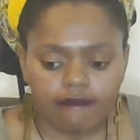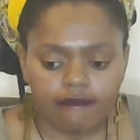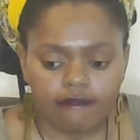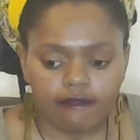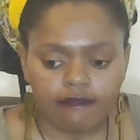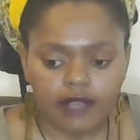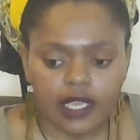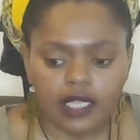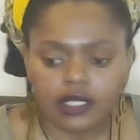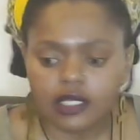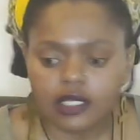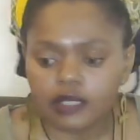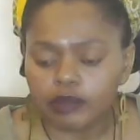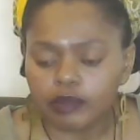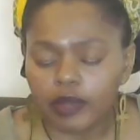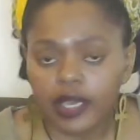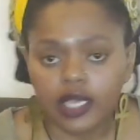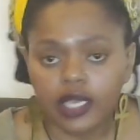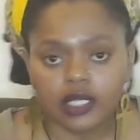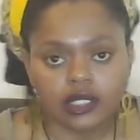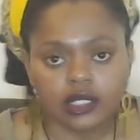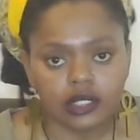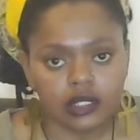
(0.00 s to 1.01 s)
It
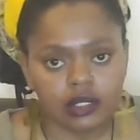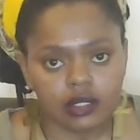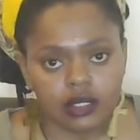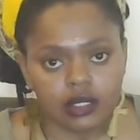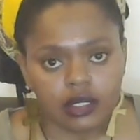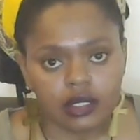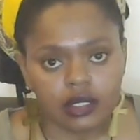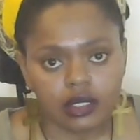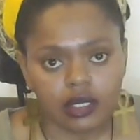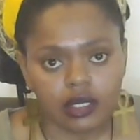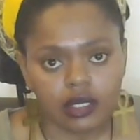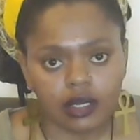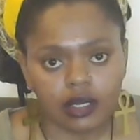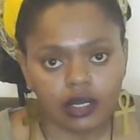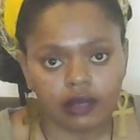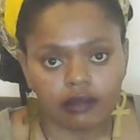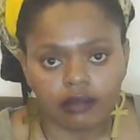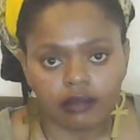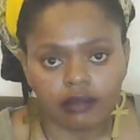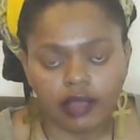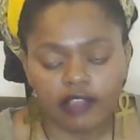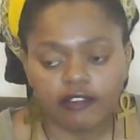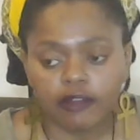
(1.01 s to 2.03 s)
depends.
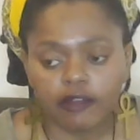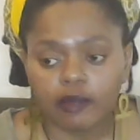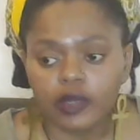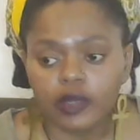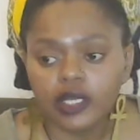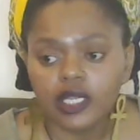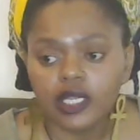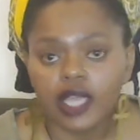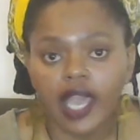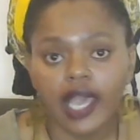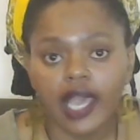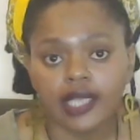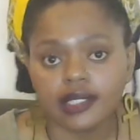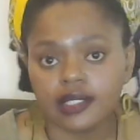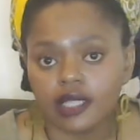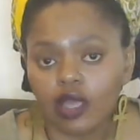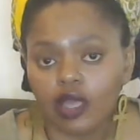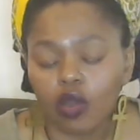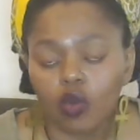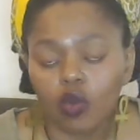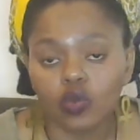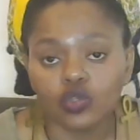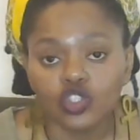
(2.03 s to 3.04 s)
Everybody has
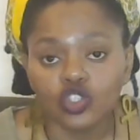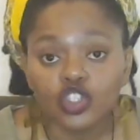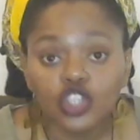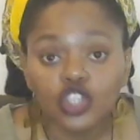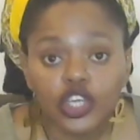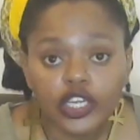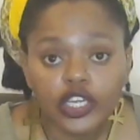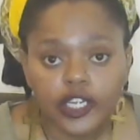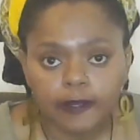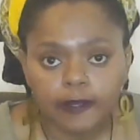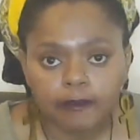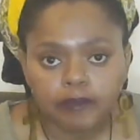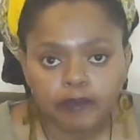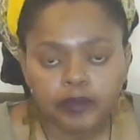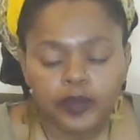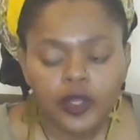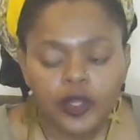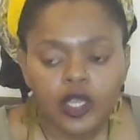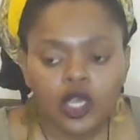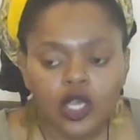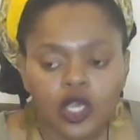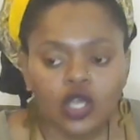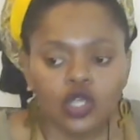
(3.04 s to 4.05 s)
their own journey.
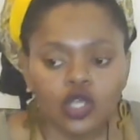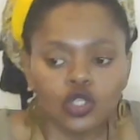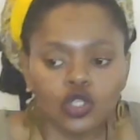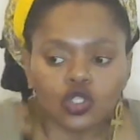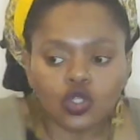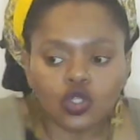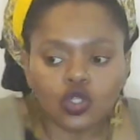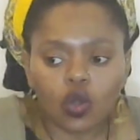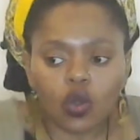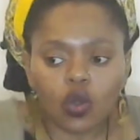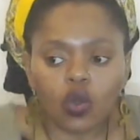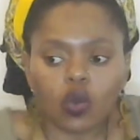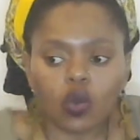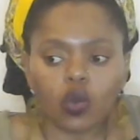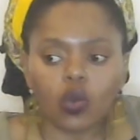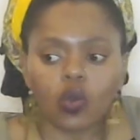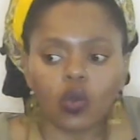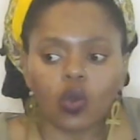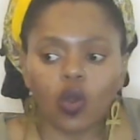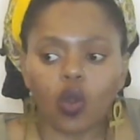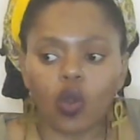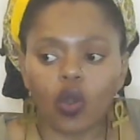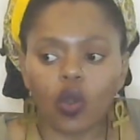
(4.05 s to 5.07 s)

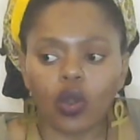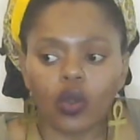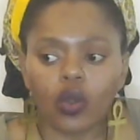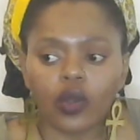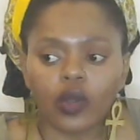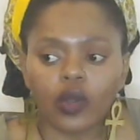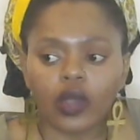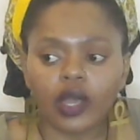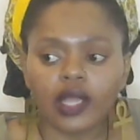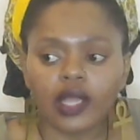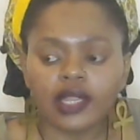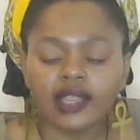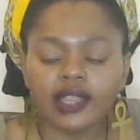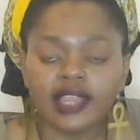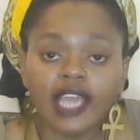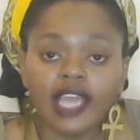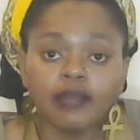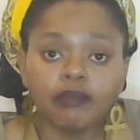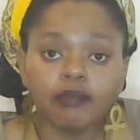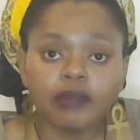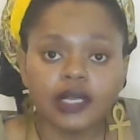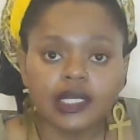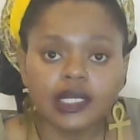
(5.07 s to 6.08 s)
So
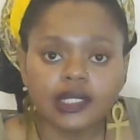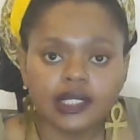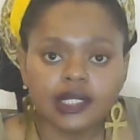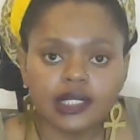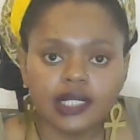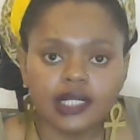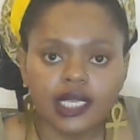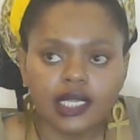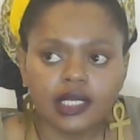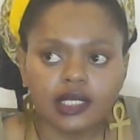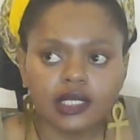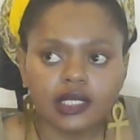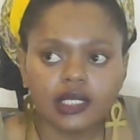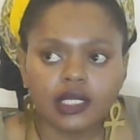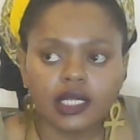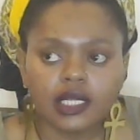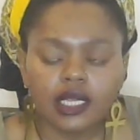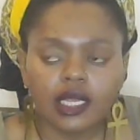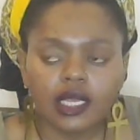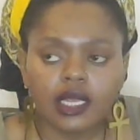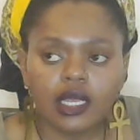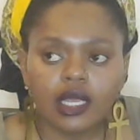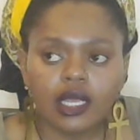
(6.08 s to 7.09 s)
that being said,
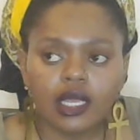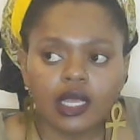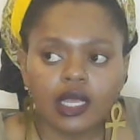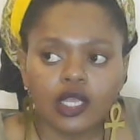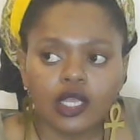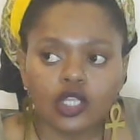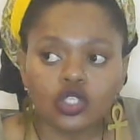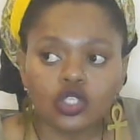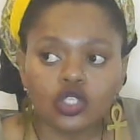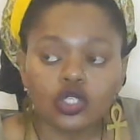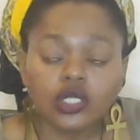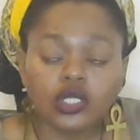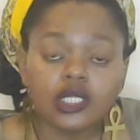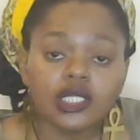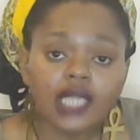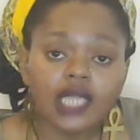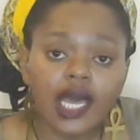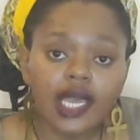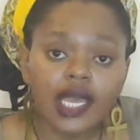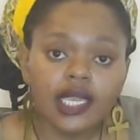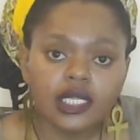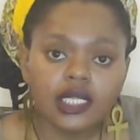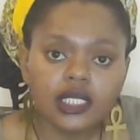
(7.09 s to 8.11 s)

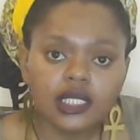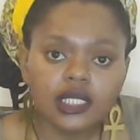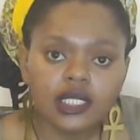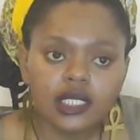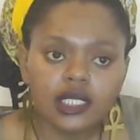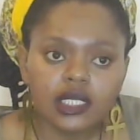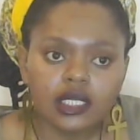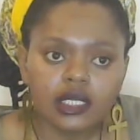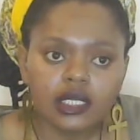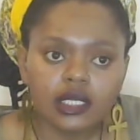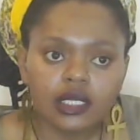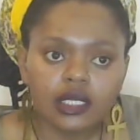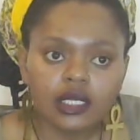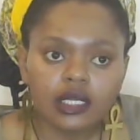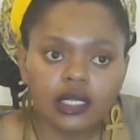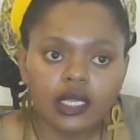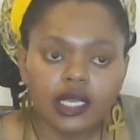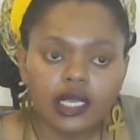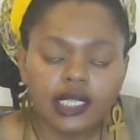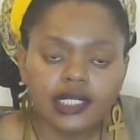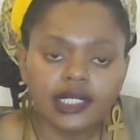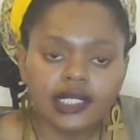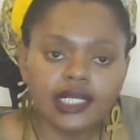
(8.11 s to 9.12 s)
society
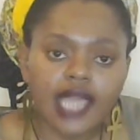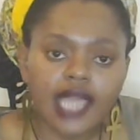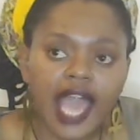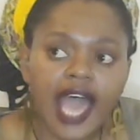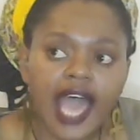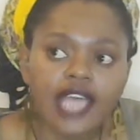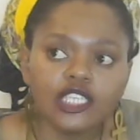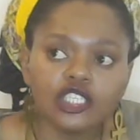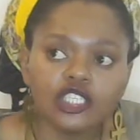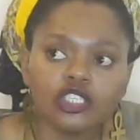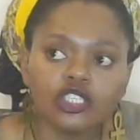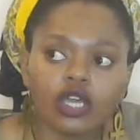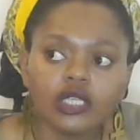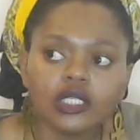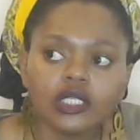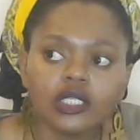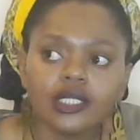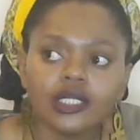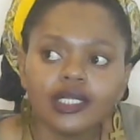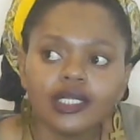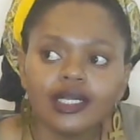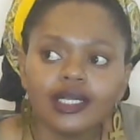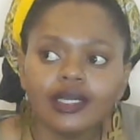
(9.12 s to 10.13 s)
has
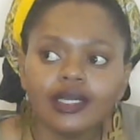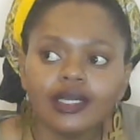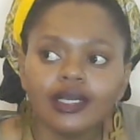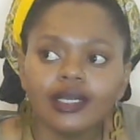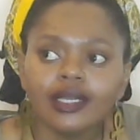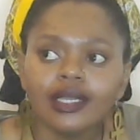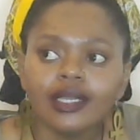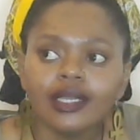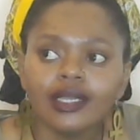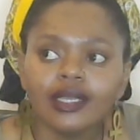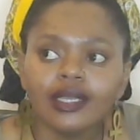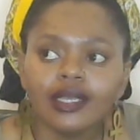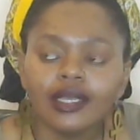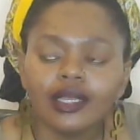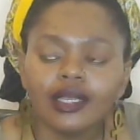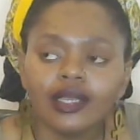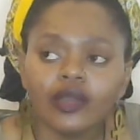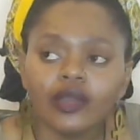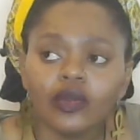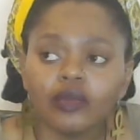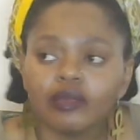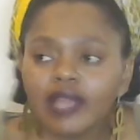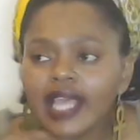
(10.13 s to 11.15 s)
not,
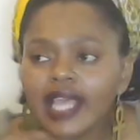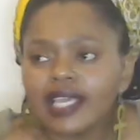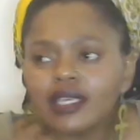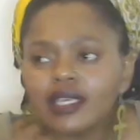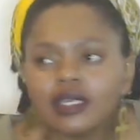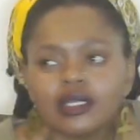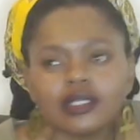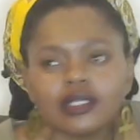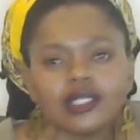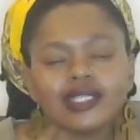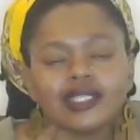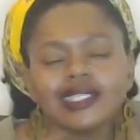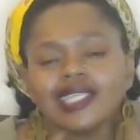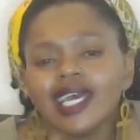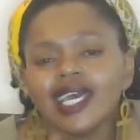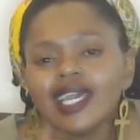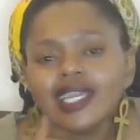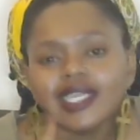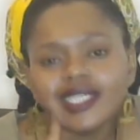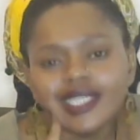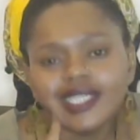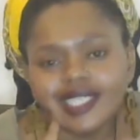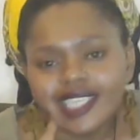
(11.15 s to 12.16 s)
like,
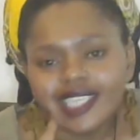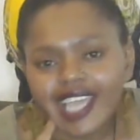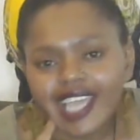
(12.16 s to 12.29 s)
society